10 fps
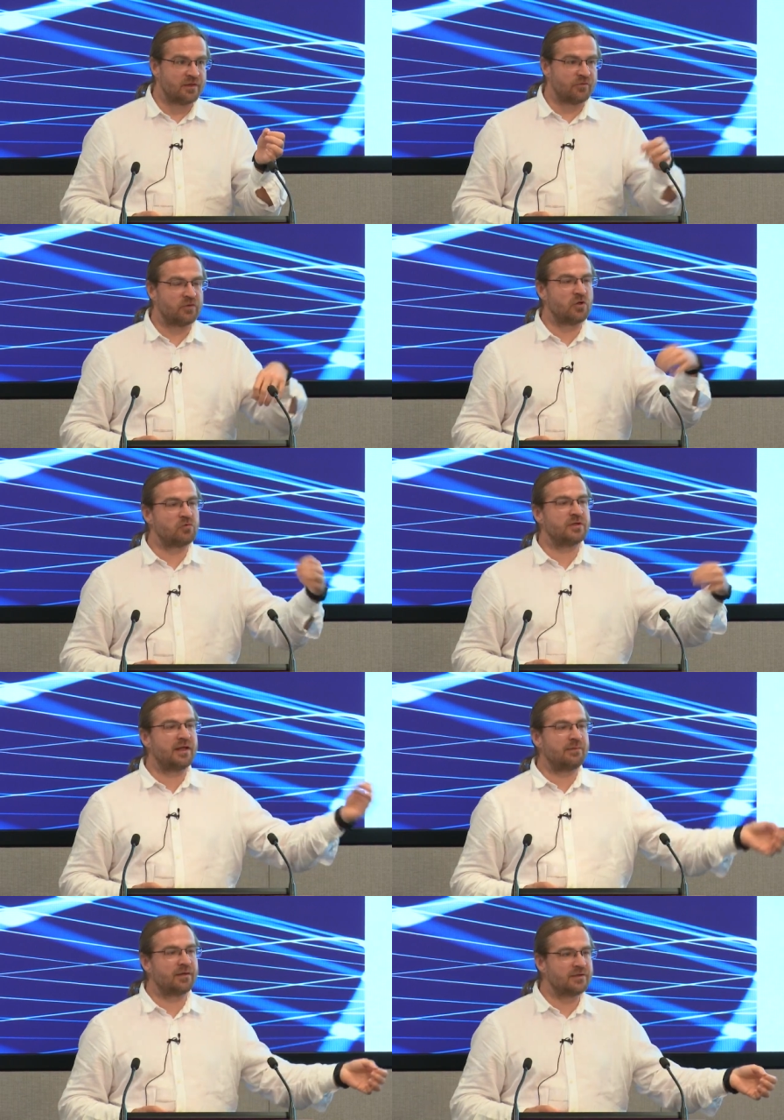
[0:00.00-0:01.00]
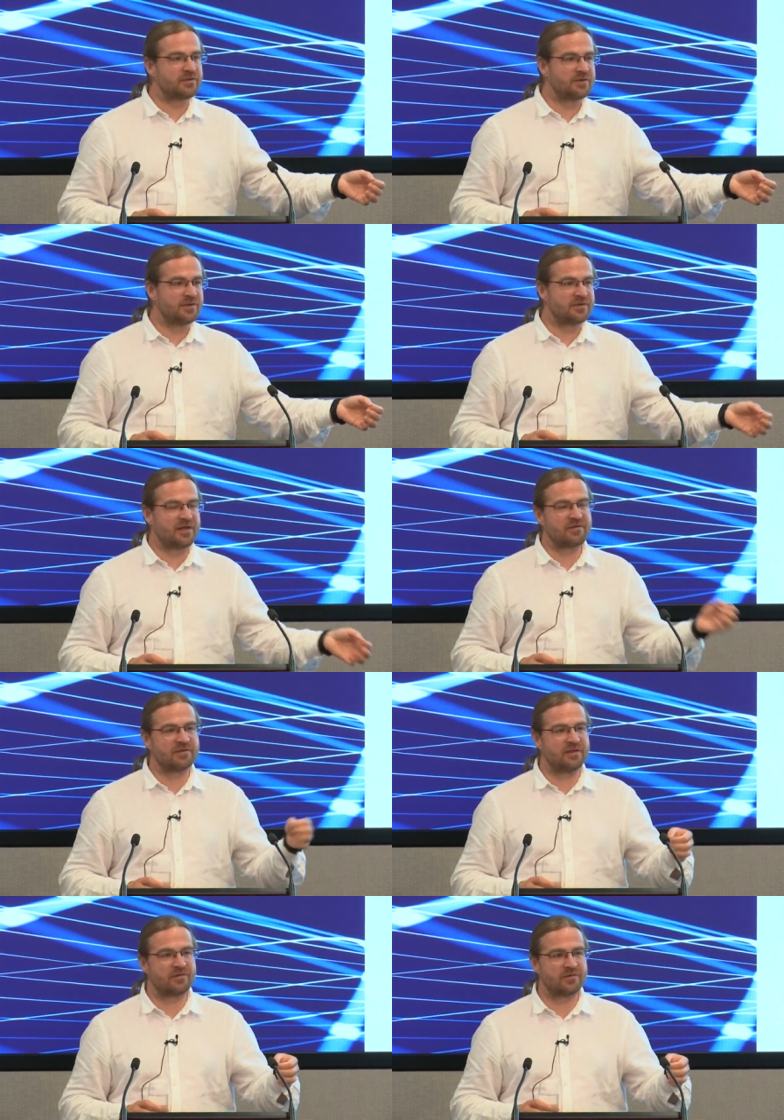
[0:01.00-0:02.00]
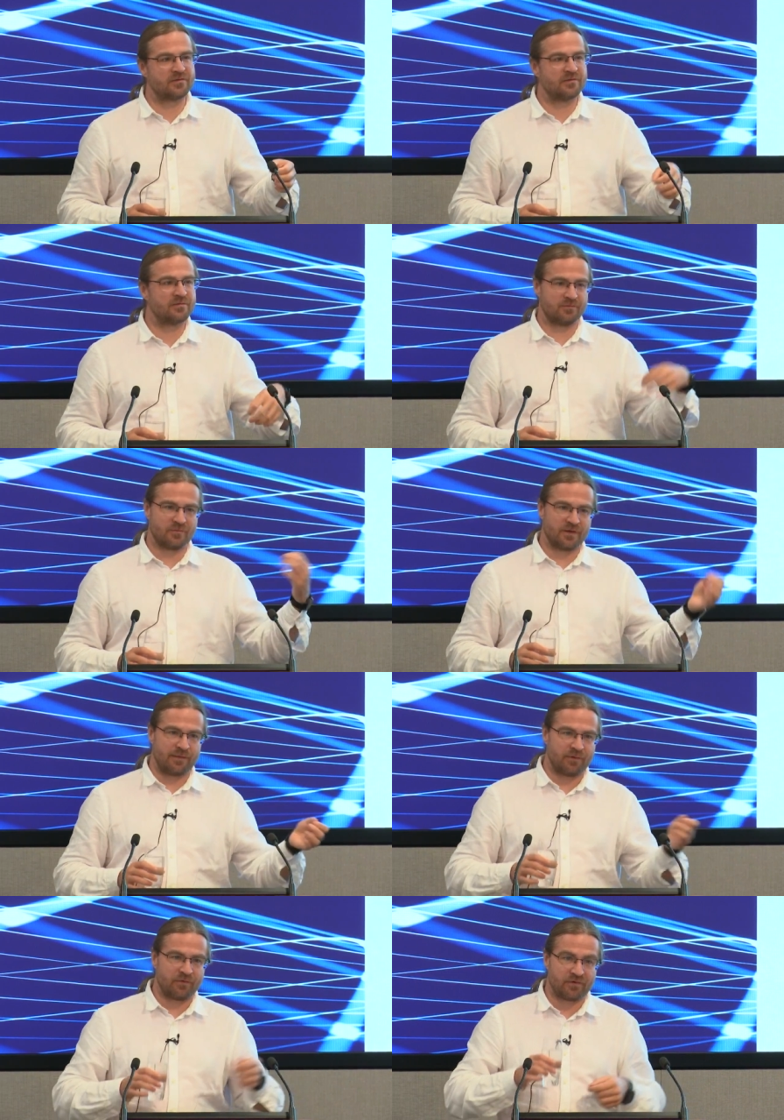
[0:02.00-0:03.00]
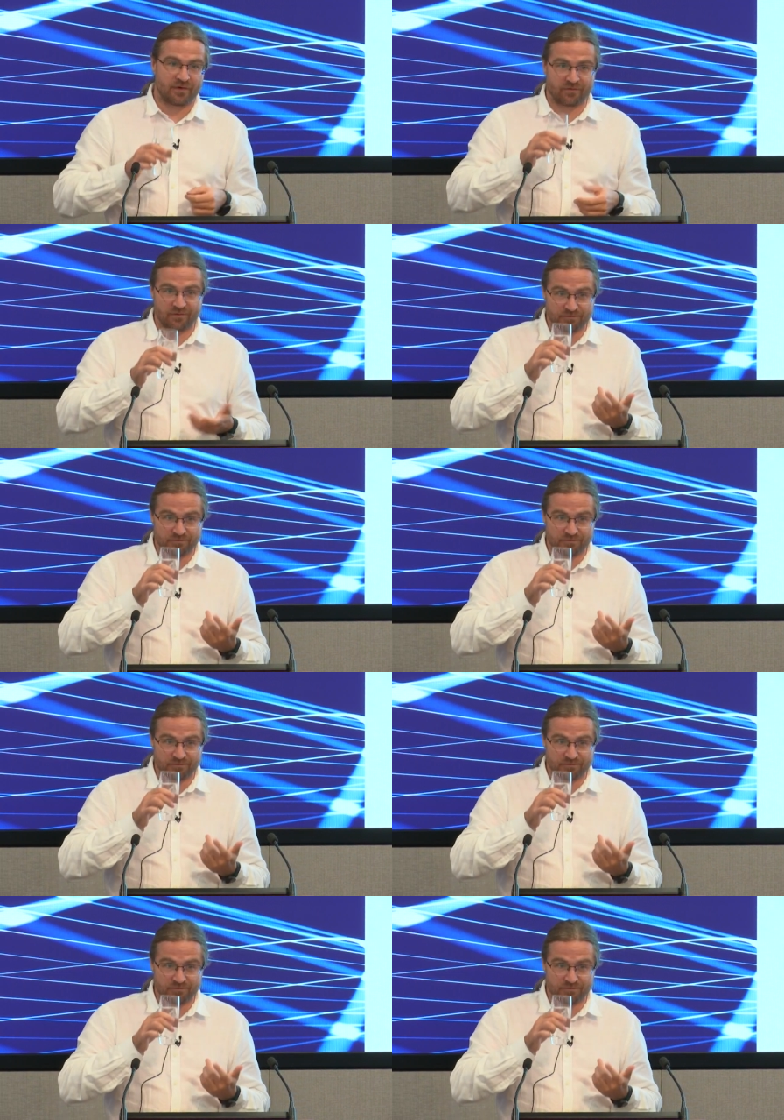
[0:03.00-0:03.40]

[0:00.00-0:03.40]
If you don't enable it, it doesn't listen on IPv6.